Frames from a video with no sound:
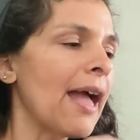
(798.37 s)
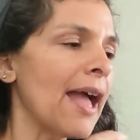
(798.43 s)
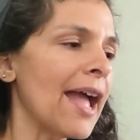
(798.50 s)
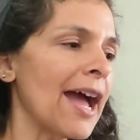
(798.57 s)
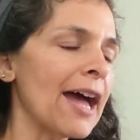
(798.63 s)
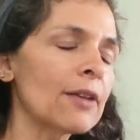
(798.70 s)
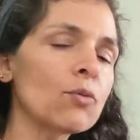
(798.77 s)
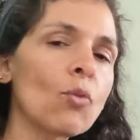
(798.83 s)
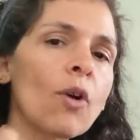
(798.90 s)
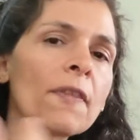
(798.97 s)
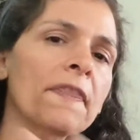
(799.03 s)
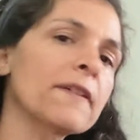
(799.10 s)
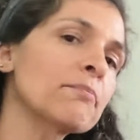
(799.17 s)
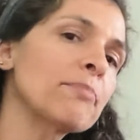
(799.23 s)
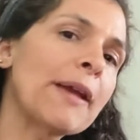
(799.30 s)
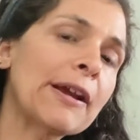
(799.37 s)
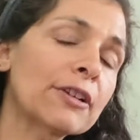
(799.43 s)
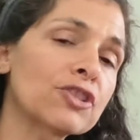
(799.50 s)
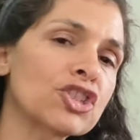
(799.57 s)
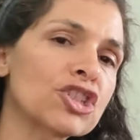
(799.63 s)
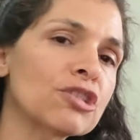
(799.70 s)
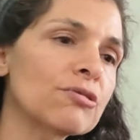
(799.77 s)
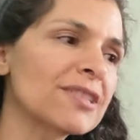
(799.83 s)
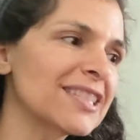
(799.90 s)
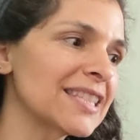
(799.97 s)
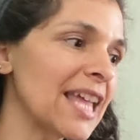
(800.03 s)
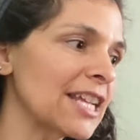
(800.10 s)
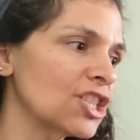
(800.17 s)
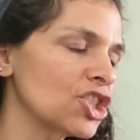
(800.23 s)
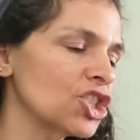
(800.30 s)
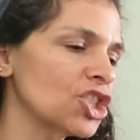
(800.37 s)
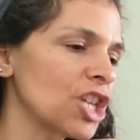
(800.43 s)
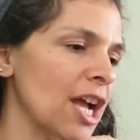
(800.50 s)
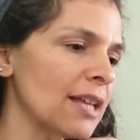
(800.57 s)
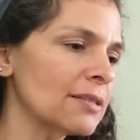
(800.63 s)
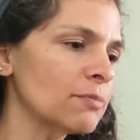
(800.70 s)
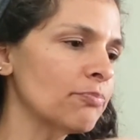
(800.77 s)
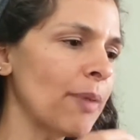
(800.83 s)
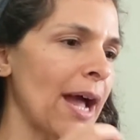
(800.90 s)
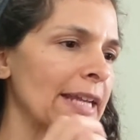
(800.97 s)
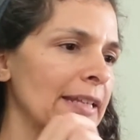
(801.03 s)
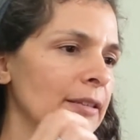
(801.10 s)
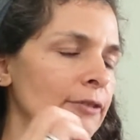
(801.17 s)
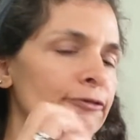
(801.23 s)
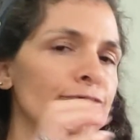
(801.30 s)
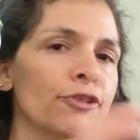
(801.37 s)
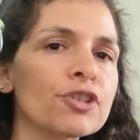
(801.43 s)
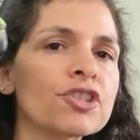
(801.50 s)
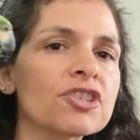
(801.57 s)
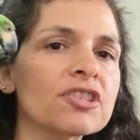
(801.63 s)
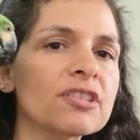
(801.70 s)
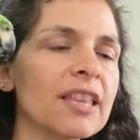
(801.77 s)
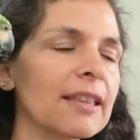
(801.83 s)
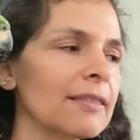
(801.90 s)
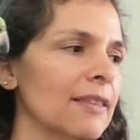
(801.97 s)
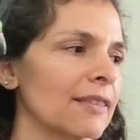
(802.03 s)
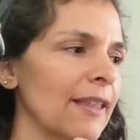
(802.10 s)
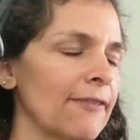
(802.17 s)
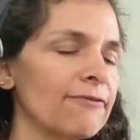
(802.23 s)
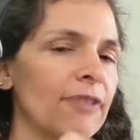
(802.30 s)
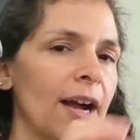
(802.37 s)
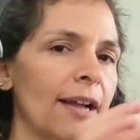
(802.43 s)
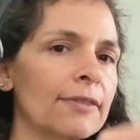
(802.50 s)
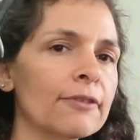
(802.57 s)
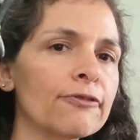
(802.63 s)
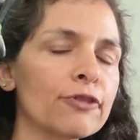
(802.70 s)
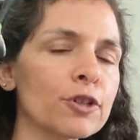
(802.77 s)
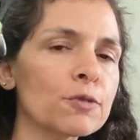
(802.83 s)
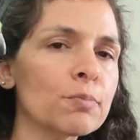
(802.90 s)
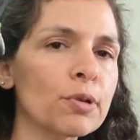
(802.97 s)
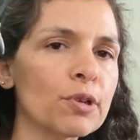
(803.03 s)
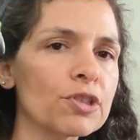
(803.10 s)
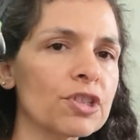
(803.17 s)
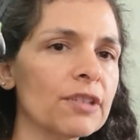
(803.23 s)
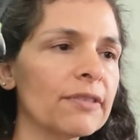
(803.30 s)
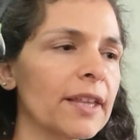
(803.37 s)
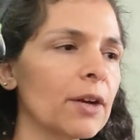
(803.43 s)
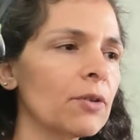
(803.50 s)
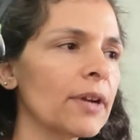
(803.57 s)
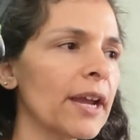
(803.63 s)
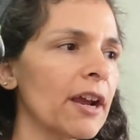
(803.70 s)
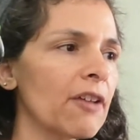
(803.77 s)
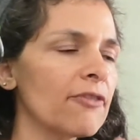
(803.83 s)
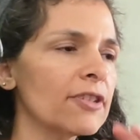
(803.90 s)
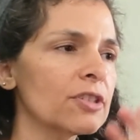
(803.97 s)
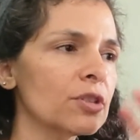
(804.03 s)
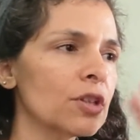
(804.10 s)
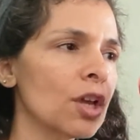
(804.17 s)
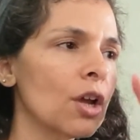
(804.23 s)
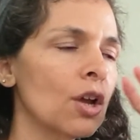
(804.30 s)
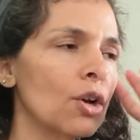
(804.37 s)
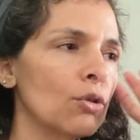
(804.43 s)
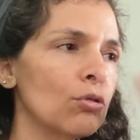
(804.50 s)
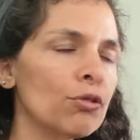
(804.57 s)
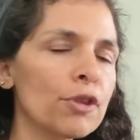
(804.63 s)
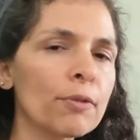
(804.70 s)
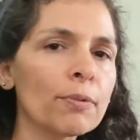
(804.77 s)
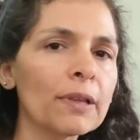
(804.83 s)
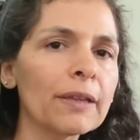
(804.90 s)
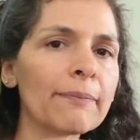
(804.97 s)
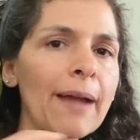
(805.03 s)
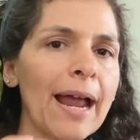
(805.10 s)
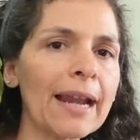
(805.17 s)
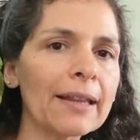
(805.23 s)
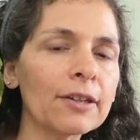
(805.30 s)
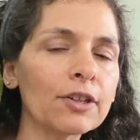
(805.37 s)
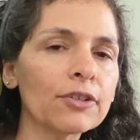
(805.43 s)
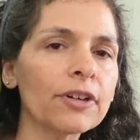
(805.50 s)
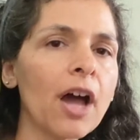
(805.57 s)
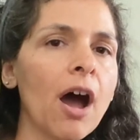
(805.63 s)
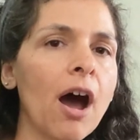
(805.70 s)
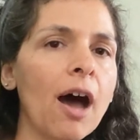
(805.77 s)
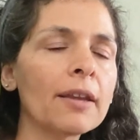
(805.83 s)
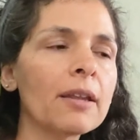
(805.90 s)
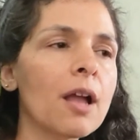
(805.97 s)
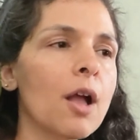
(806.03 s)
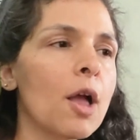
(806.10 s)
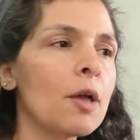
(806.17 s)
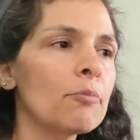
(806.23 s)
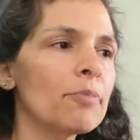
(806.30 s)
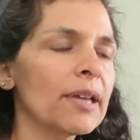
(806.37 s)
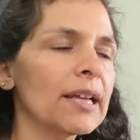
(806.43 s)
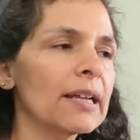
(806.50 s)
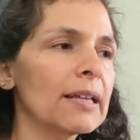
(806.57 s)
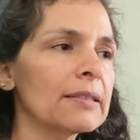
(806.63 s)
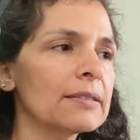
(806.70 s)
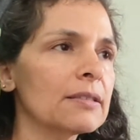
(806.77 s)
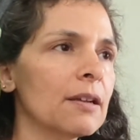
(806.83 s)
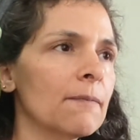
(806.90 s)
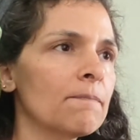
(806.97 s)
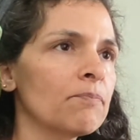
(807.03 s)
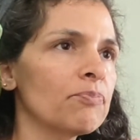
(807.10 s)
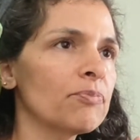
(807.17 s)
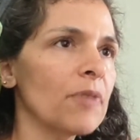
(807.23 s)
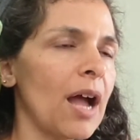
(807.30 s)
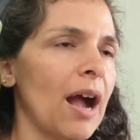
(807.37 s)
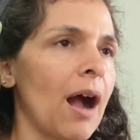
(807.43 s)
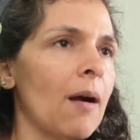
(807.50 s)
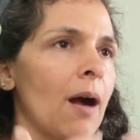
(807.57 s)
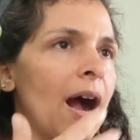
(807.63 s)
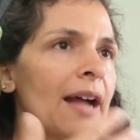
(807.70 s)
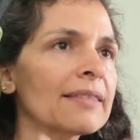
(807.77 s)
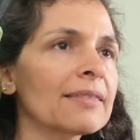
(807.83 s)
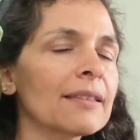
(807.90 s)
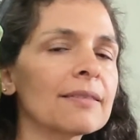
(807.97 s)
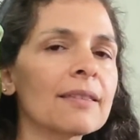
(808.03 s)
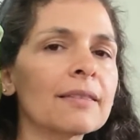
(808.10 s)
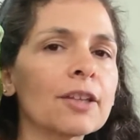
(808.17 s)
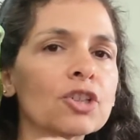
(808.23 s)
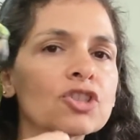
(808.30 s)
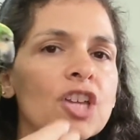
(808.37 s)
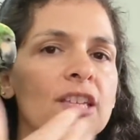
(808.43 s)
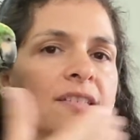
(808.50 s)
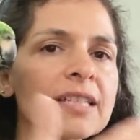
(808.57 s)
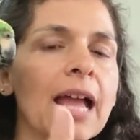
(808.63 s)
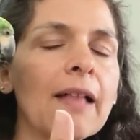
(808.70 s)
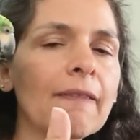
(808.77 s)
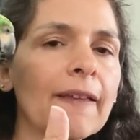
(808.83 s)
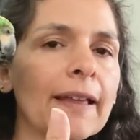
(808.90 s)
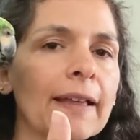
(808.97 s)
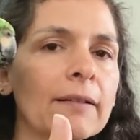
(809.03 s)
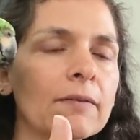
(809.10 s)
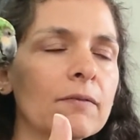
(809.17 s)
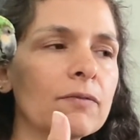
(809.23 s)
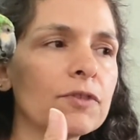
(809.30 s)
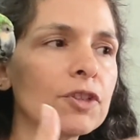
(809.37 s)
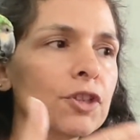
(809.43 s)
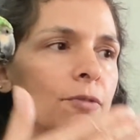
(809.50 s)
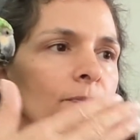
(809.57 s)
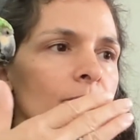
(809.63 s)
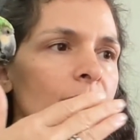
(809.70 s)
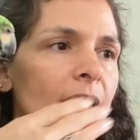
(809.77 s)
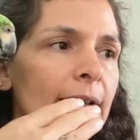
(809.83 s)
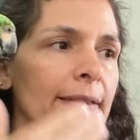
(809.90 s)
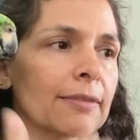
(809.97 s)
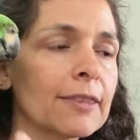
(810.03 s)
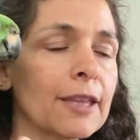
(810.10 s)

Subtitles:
And one thing parrots do is they just bite at the first thing that they find, the first person. They don't care if it's who they're really mad at or not, because I think that they're just telling, like